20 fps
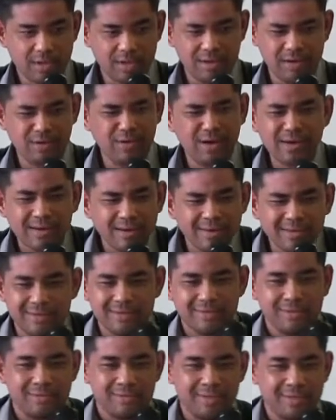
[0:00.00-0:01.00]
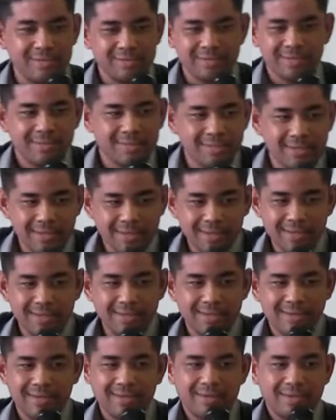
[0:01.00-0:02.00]
You know, I can do this.
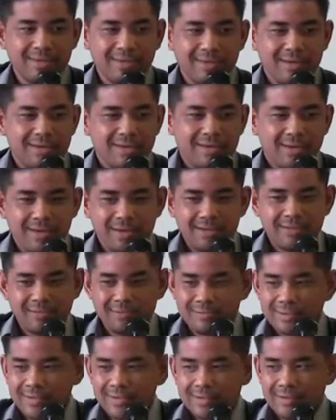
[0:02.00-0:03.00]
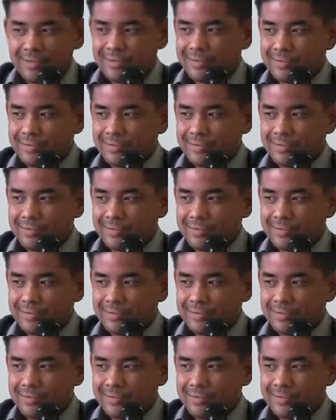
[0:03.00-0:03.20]
I don't